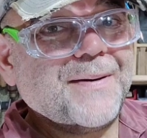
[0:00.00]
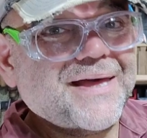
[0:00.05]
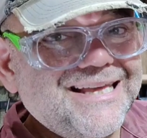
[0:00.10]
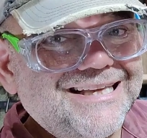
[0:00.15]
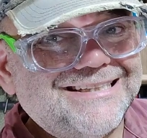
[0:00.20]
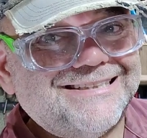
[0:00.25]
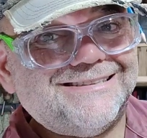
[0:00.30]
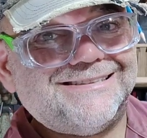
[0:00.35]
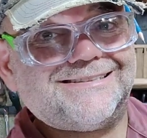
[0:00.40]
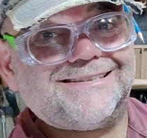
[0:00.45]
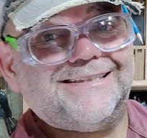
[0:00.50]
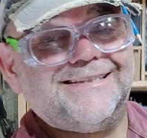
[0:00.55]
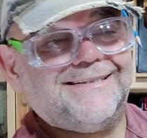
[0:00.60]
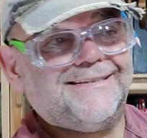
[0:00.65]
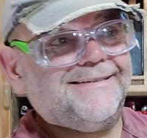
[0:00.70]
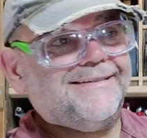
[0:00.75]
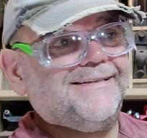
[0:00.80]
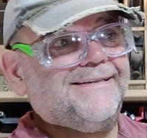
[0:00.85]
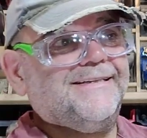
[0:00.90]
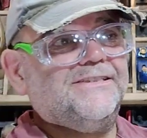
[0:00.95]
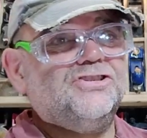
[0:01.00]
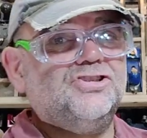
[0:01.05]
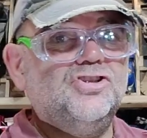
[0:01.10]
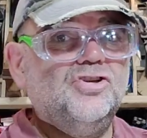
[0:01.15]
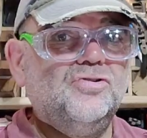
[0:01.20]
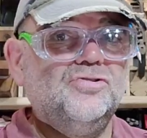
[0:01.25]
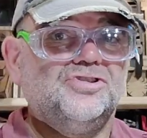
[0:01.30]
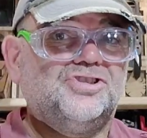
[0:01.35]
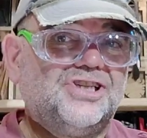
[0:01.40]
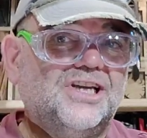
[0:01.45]
paint is
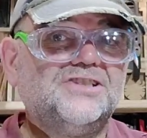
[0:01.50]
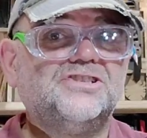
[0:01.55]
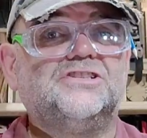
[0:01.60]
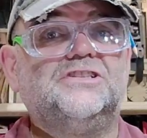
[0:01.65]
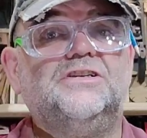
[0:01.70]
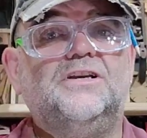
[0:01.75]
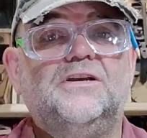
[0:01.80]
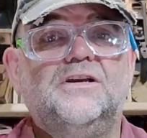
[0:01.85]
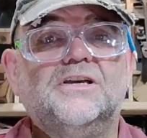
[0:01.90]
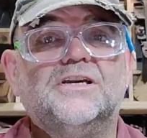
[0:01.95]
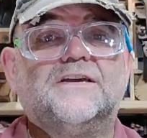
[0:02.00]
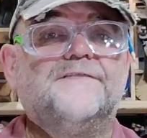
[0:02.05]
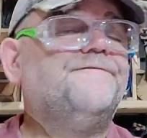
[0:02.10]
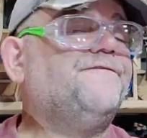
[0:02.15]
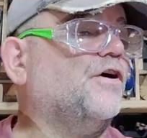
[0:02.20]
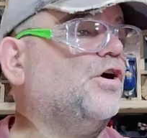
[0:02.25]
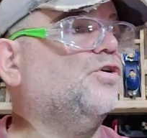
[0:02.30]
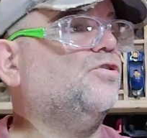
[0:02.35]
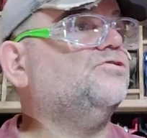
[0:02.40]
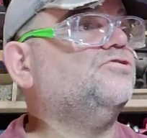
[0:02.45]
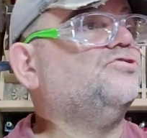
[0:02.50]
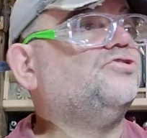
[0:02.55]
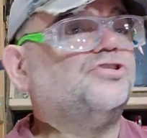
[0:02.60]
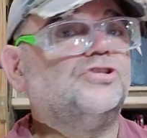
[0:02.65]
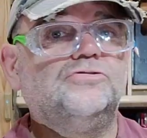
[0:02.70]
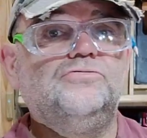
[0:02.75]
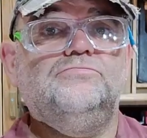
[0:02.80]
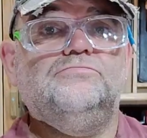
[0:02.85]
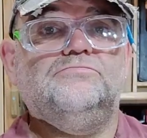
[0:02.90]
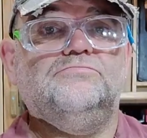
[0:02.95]
not just confined
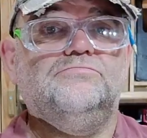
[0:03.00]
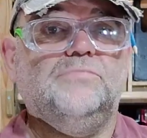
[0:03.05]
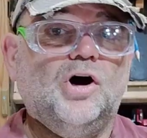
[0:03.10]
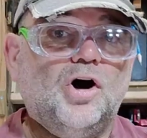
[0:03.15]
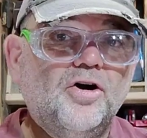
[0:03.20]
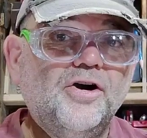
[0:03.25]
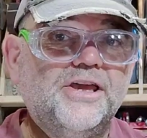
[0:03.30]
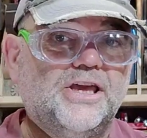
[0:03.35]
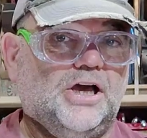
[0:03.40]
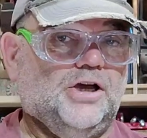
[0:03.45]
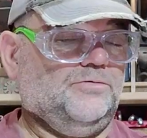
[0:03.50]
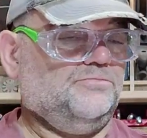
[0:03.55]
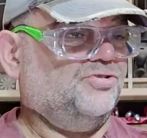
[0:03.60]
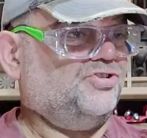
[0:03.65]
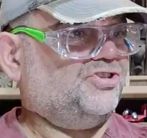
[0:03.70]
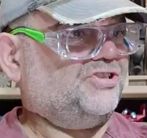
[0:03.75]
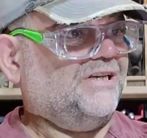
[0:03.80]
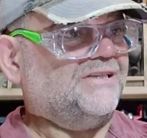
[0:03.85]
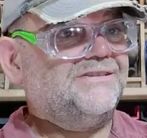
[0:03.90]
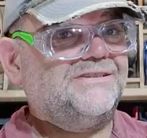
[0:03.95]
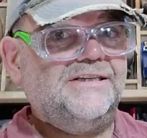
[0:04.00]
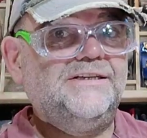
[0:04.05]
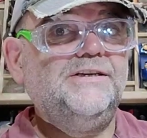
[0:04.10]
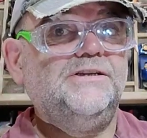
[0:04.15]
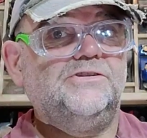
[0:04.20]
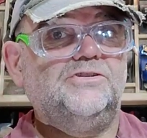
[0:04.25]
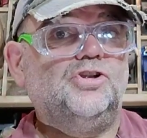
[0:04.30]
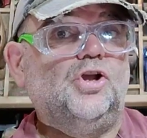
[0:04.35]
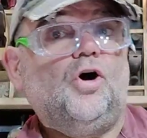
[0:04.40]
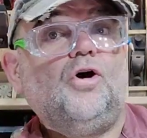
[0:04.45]
to my home city,
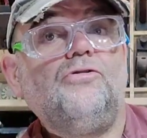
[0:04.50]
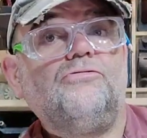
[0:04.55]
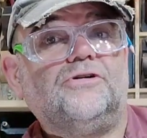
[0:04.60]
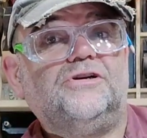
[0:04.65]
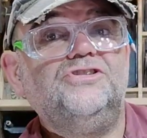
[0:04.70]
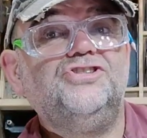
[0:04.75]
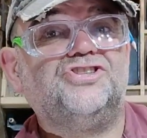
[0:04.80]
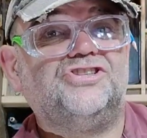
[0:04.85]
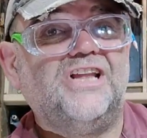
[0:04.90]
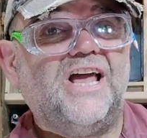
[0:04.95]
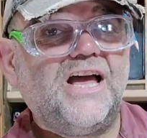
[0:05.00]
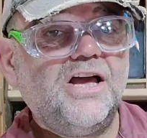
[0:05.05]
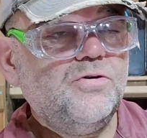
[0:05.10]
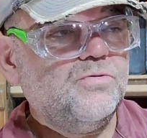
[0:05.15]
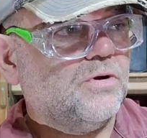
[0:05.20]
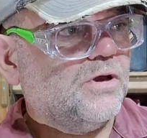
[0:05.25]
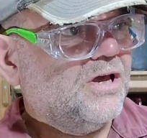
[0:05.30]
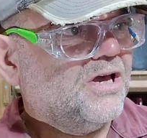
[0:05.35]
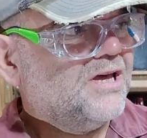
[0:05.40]
Norwich, no.